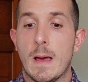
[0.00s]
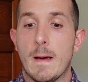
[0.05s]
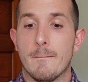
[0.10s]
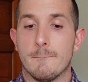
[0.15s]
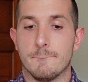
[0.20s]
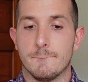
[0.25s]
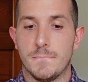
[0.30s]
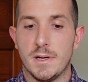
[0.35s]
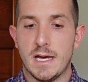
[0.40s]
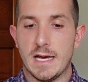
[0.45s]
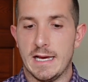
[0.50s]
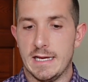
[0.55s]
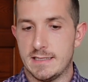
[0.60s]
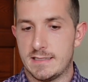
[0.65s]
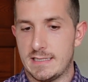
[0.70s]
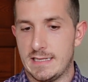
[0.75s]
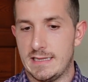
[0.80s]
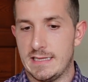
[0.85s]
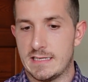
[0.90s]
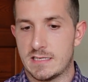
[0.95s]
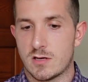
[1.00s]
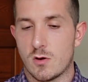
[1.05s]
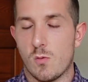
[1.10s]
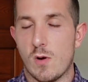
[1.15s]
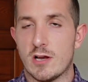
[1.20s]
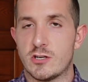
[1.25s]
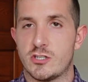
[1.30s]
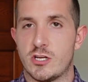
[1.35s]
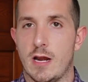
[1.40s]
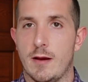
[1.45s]
But in this
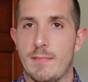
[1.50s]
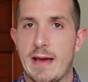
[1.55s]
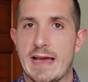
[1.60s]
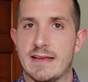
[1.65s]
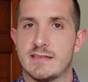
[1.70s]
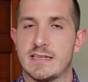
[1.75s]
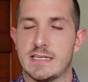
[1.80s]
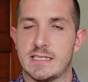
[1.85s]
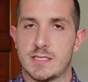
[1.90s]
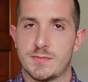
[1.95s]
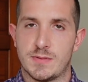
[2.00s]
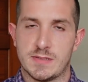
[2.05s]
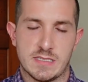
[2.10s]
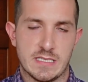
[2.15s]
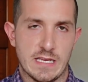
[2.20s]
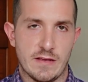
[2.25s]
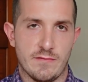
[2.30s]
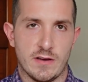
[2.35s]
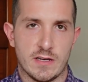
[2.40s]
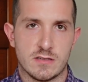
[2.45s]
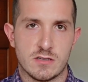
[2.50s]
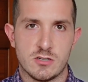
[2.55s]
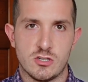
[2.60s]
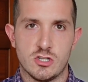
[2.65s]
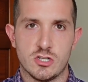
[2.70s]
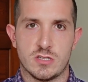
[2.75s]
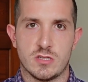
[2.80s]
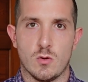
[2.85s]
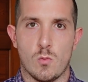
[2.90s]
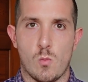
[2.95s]
question, I'm asking specific to
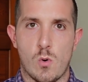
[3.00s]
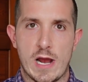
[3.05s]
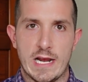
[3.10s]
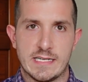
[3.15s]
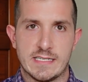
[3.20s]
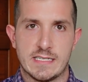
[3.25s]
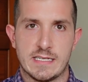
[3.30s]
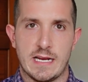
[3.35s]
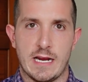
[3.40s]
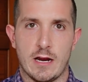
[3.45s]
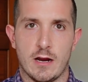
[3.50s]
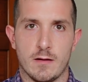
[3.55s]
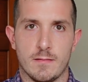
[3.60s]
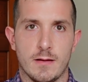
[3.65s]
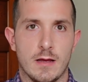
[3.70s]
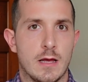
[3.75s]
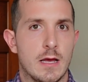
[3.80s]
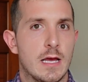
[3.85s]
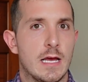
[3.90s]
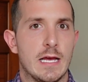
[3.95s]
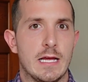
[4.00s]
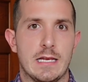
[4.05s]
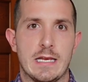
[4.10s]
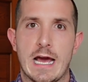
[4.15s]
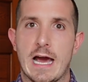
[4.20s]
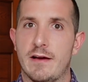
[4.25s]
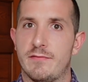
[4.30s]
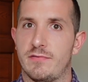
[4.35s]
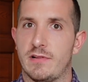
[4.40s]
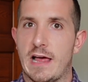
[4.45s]
just the whites here,
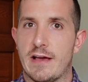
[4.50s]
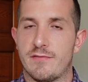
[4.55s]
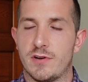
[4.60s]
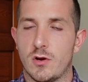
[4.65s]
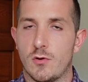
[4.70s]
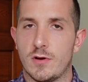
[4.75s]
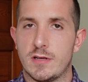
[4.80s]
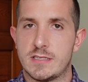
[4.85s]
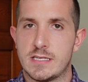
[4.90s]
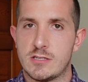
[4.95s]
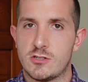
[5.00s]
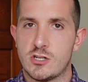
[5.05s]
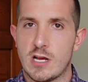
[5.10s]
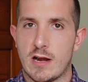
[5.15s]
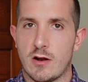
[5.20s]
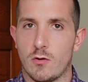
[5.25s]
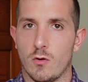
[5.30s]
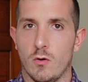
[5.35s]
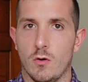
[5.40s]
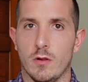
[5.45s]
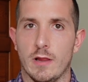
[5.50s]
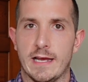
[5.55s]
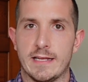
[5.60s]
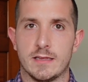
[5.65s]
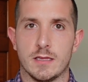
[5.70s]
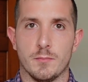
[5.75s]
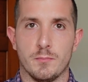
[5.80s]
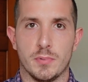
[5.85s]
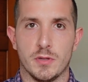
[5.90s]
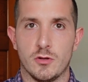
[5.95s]
not flavonoids in general, like
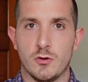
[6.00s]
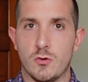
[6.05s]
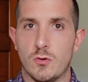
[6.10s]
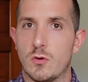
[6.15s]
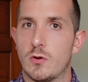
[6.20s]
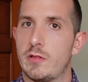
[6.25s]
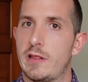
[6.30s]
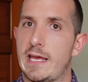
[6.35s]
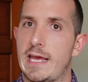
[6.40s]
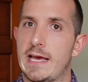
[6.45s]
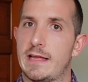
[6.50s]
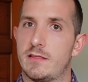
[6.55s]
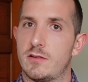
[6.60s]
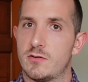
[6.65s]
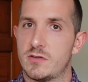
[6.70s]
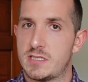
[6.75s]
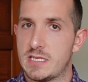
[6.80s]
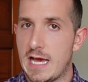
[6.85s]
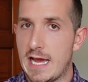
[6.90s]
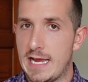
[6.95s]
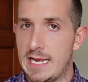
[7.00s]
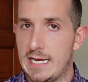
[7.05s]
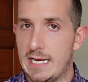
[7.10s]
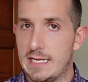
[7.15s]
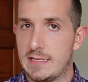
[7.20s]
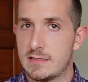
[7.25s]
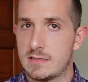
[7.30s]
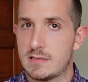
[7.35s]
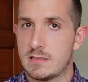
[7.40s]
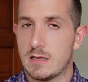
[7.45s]
the blue or the
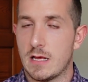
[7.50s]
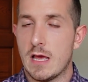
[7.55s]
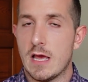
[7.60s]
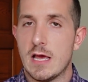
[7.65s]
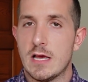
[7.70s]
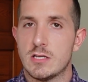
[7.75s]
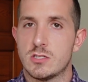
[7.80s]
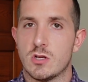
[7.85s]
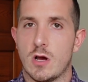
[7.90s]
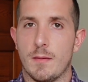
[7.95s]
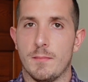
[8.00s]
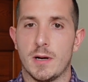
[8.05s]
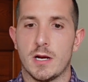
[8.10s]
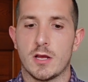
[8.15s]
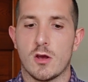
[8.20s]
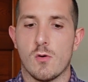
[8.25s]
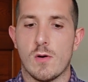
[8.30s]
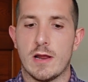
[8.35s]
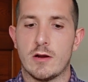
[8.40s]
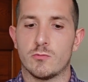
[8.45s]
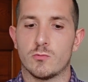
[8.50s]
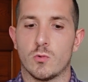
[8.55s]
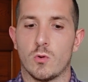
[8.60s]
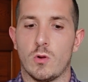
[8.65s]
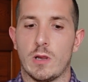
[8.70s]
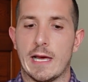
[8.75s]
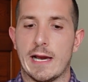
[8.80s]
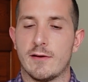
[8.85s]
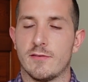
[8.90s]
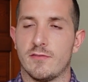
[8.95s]
anthocyanins. So I'm going to go ahead and rule
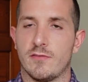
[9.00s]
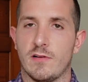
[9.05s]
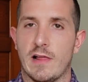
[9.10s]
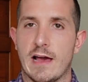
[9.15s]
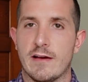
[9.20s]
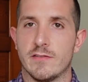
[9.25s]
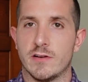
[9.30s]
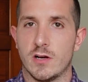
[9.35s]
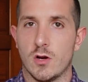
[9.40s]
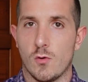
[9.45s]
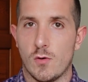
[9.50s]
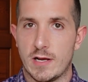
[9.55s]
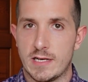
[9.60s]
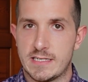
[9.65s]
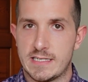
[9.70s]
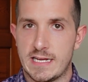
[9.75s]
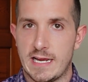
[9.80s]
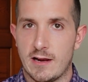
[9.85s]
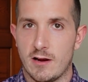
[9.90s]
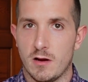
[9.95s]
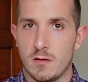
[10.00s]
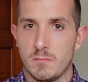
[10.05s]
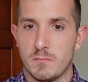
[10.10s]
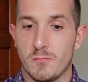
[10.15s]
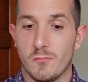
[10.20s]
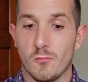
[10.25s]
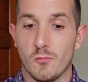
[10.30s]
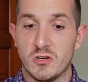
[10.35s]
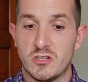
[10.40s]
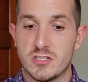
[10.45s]
out flavonoids here,
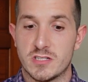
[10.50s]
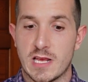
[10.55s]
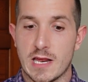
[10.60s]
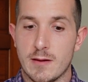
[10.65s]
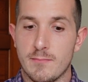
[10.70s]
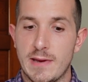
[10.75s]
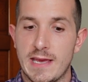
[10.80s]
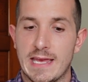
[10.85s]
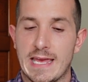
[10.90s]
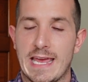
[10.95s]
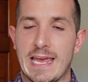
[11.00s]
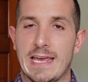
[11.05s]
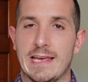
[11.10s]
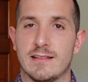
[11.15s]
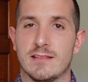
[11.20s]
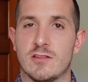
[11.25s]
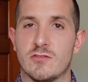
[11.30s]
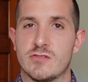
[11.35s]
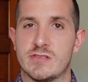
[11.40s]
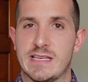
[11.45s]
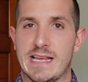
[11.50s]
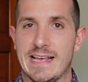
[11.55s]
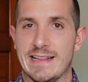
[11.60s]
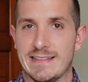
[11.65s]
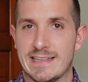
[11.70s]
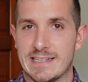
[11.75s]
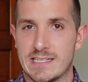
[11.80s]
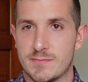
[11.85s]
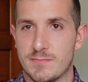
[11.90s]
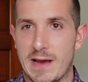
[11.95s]
which is going to make
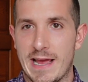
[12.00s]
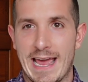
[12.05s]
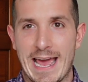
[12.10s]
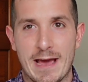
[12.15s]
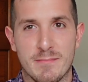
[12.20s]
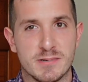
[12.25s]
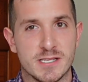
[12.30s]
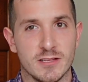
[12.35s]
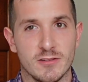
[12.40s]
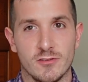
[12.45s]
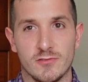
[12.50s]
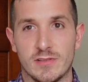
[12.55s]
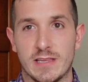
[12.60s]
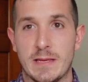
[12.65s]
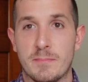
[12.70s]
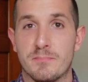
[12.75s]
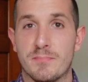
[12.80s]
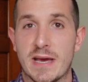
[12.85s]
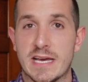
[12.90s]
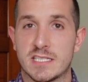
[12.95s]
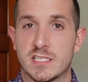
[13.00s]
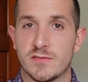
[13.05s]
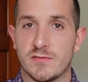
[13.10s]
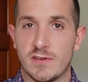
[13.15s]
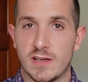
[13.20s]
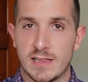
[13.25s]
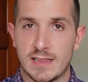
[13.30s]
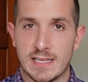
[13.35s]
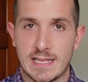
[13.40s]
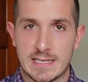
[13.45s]
anthoxanthins my absolutely best
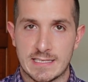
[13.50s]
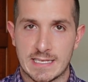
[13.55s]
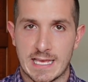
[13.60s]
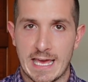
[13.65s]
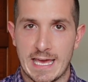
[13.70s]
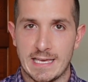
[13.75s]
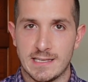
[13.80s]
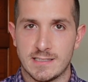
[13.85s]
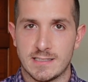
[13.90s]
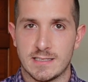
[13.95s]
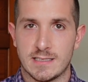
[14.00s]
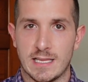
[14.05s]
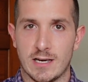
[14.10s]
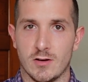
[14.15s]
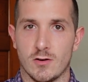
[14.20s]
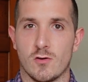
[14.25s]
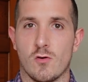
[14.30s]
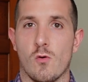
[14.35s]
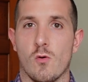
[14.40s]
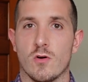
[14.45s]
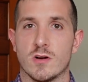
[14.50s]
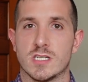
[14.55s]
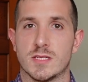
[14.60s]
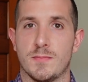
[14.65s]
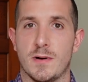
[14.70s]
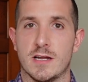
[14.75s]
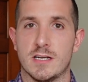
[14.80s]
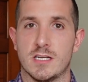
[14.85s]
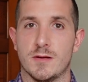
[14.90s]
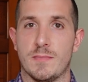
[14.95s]
fit in this case. That'll
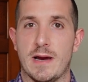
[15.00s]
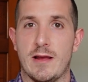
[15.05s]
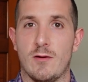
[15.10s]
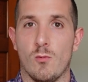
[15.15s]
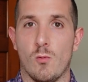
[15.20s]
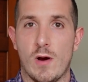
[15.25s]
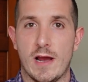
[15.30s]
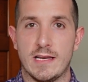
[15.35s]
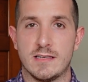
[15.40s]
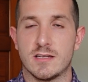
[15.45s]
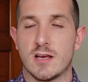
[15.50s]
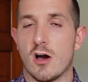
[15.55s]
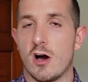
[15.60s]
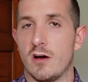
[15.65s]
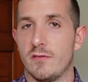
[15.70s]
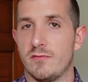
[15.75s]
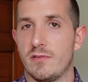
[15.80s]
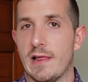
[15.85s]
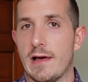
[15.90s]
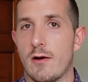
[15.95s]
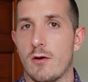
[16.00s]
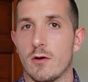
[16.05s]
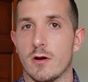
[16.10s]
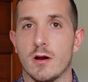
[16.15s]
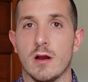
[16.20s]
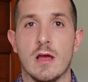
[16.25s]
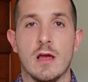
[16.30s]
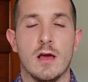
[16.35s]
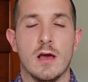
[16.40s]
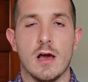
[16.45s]
correspond to my white cauliflower,
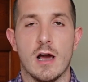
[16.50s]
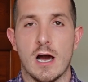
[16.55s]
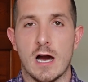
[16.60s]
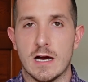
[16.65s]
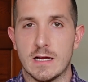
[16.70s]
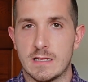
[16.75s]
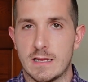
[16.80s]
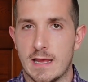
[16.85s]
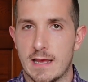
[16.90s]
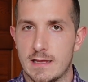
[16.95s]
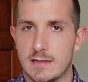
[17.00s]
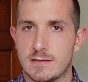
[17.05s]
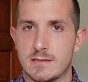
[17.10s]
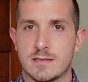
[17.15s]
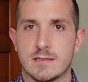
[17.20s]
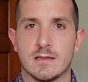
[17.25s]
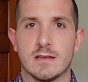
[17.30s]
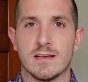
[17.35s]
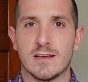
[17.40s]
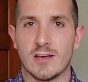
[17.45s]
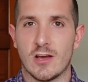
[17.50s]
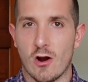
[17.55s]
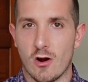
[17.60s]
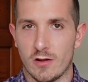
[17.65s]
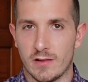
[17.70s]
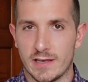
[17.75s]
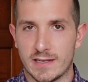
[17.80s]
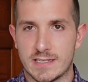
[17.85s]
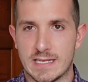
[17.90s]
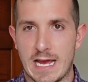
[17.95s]
onions,
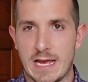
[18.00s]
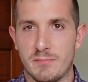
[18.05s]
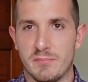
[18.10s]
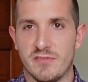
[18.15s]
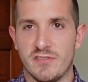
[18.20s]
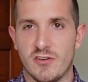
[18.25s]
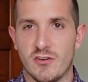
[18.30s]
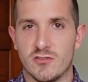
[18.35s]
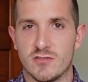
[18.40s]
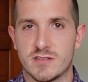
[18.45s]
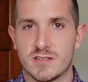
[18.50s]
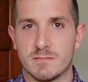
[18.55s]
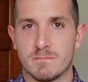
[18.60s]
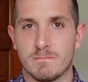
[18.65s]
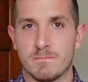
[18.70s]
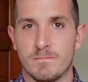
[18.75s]
garlic type foods.